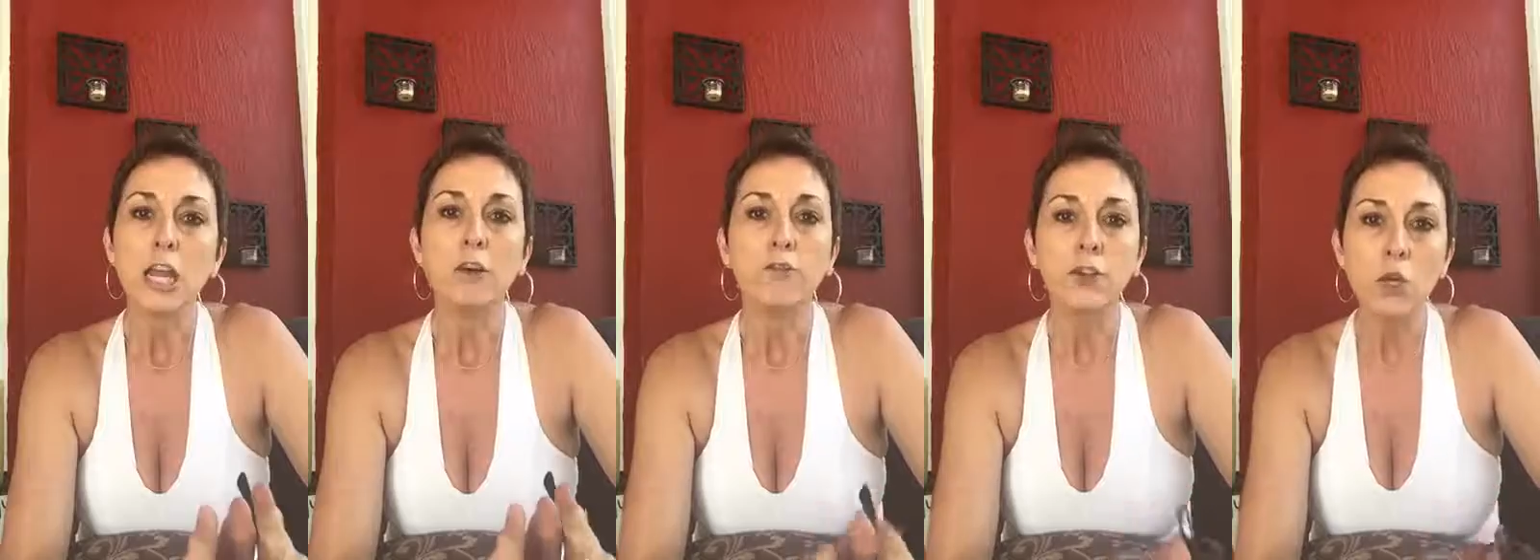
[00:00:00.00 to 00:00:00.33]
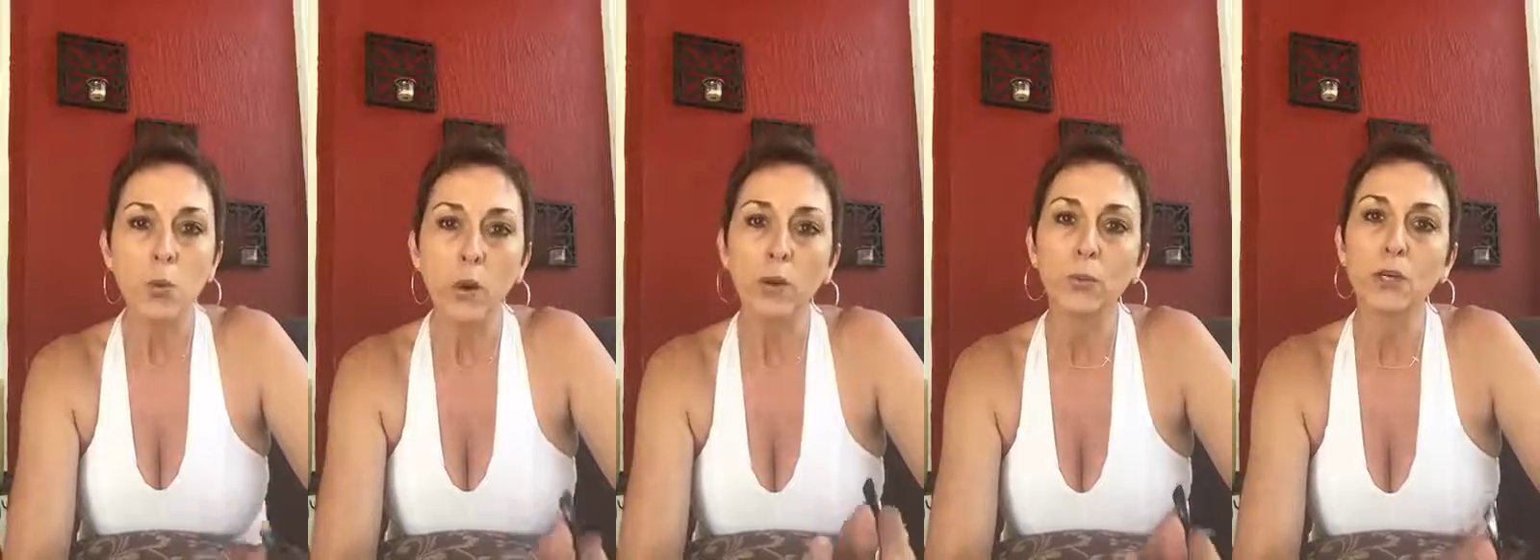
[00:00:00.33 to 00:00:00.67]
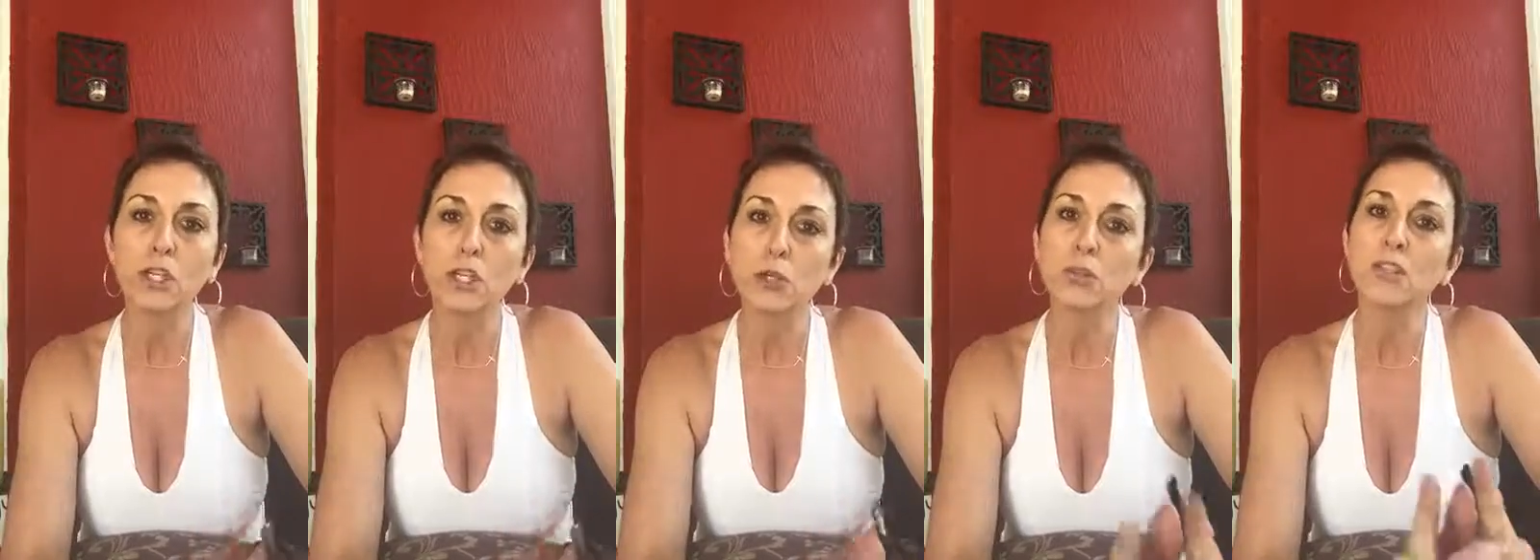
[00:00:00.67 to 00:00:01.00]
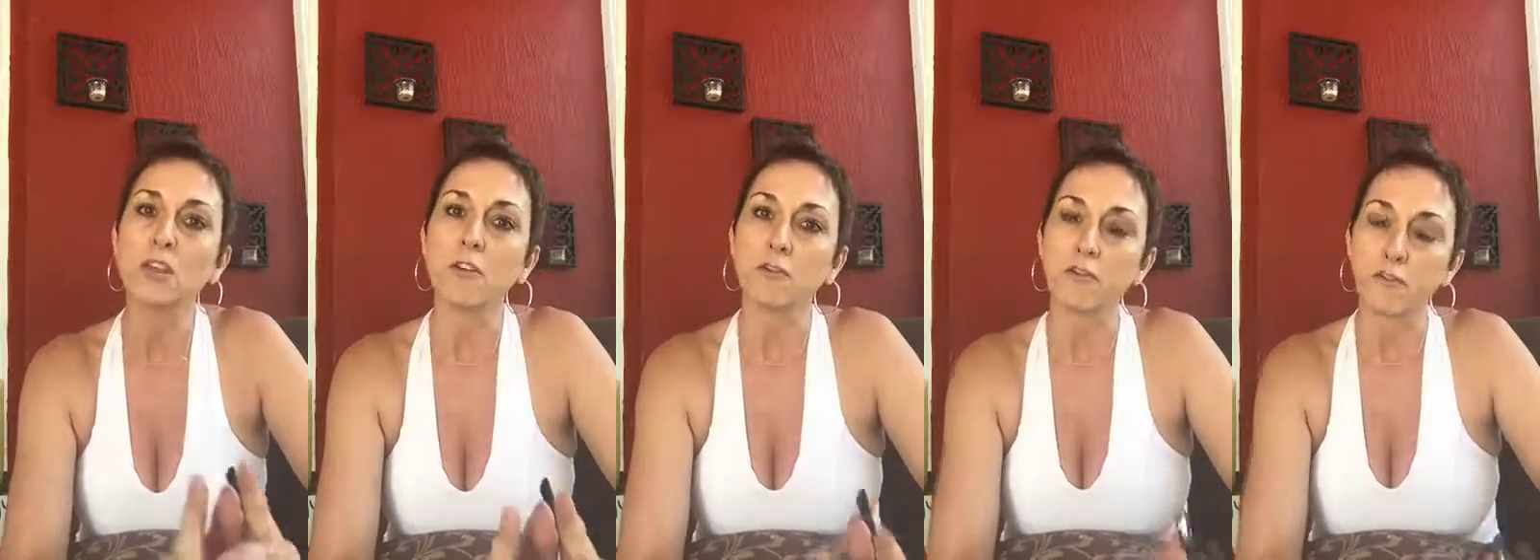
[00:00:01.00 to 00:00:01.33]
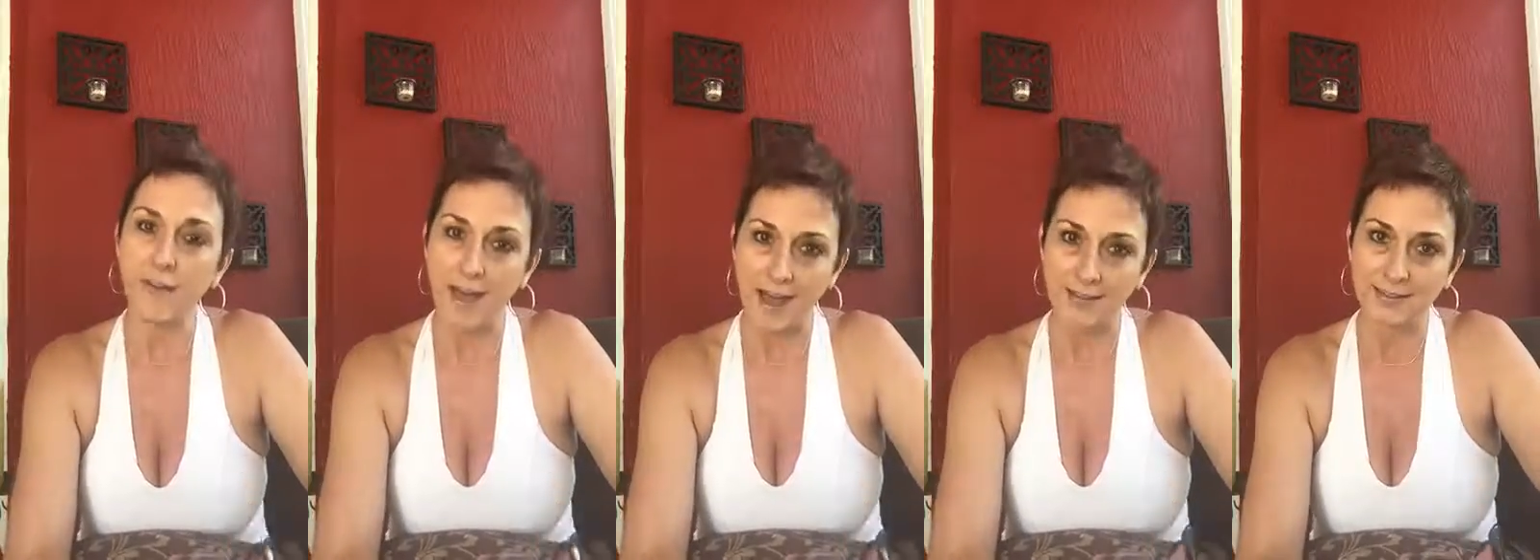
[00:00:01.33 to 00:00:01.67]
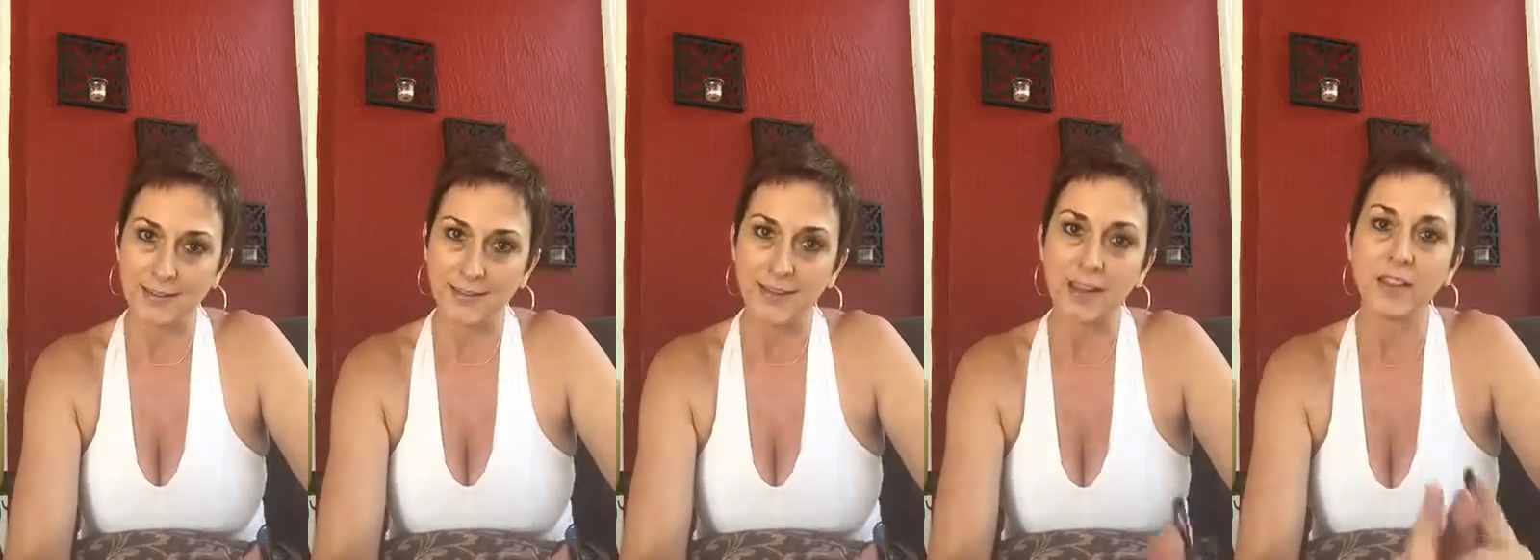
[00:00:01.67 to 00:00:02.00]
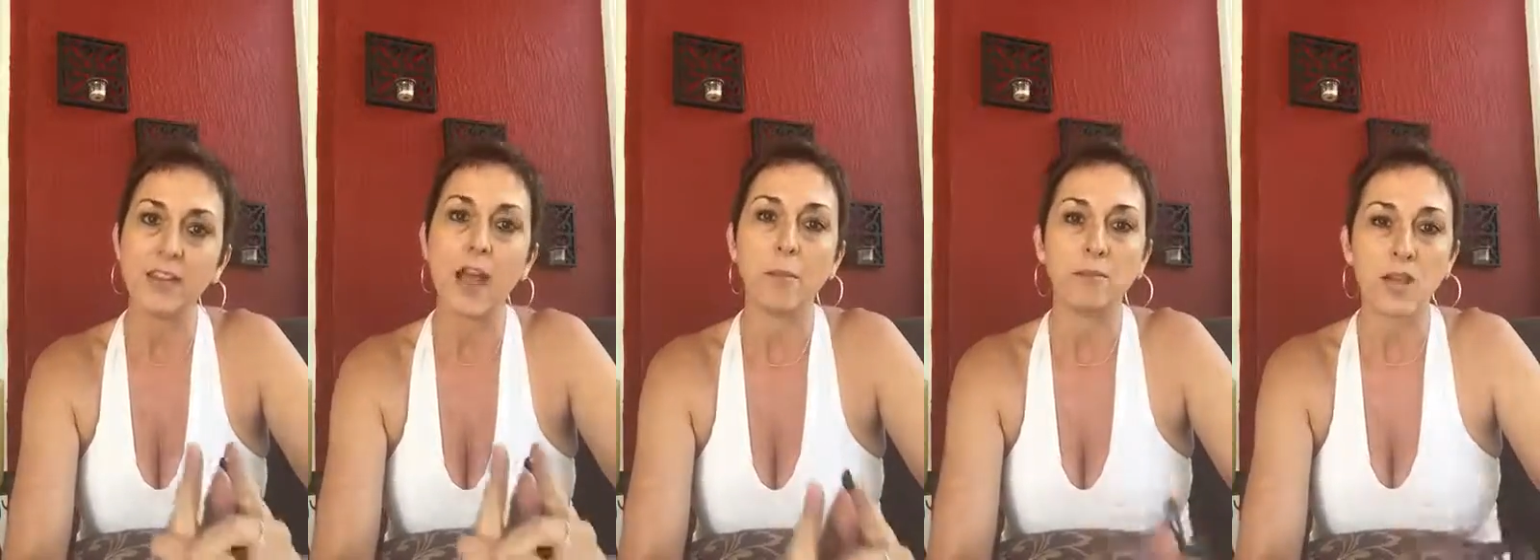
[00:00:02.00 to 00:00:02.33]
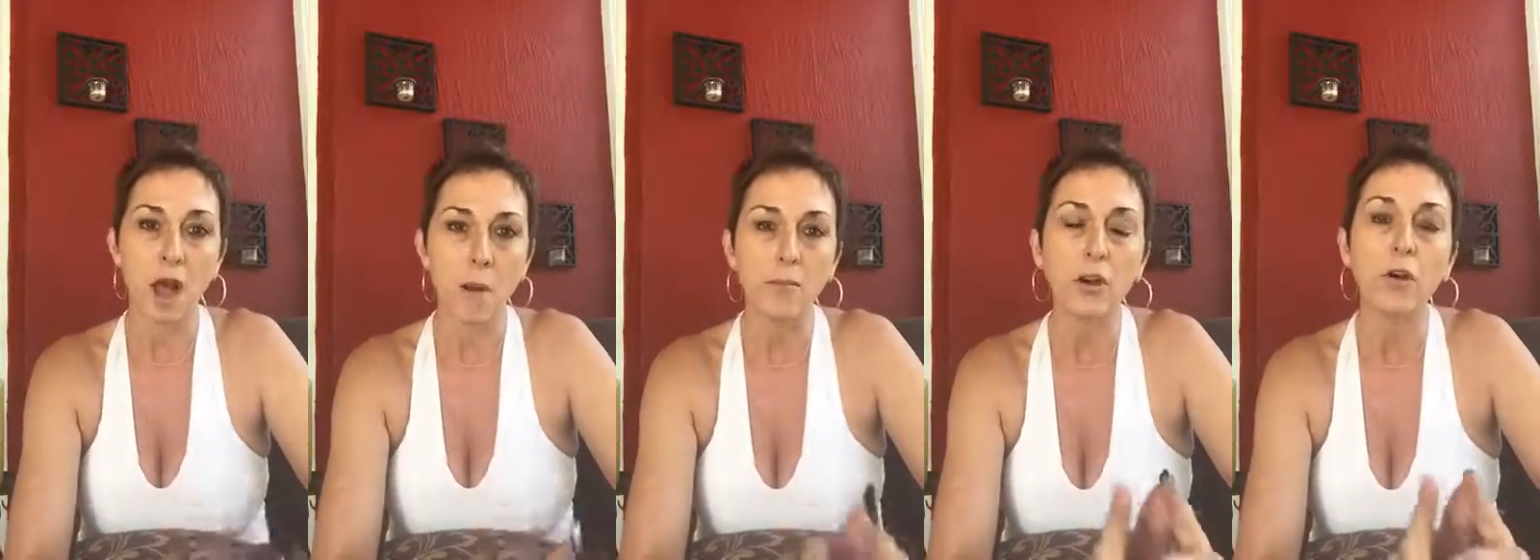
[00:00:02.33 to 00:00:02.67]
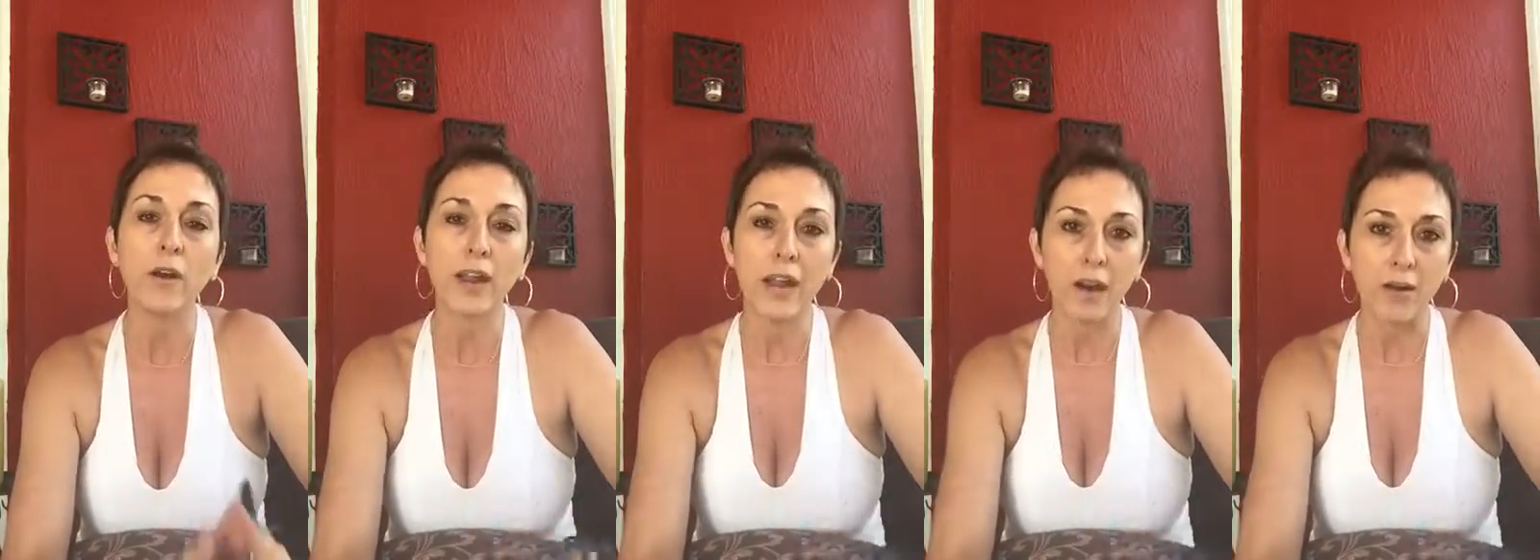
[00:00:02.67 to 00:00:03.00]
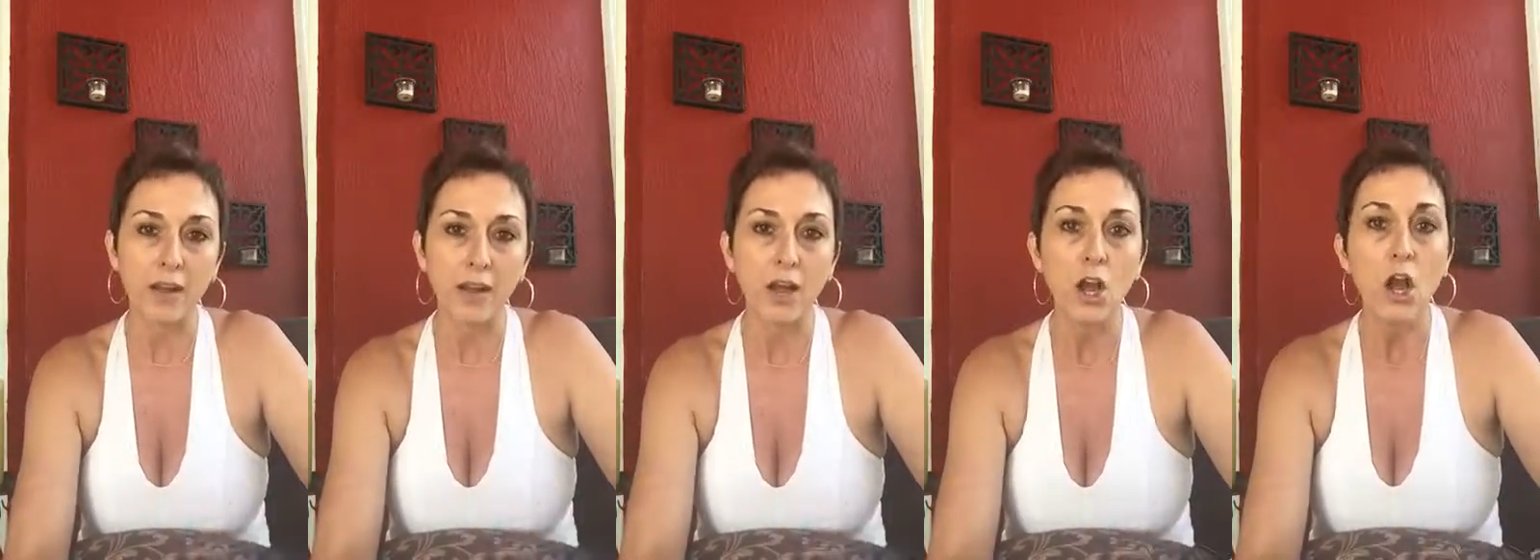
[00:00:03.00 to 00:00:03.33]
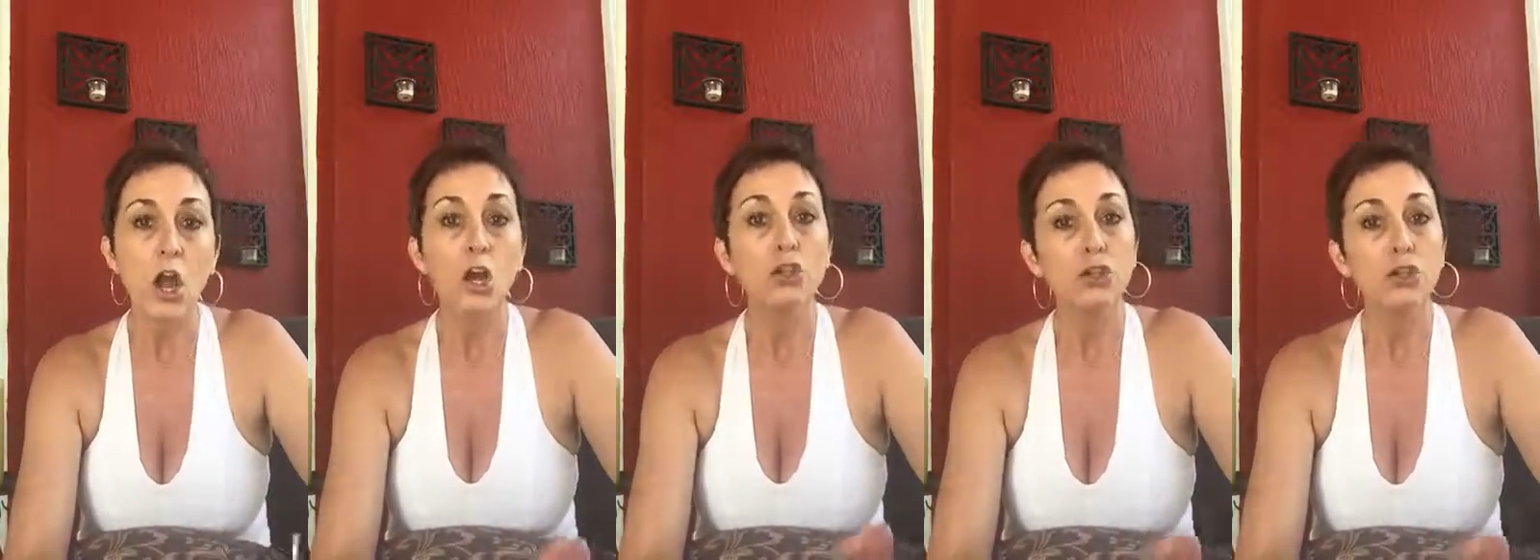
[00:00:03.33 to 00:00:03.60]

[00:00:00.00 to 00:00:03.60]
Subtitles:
If you wanna reduce the fat in the abdominal area,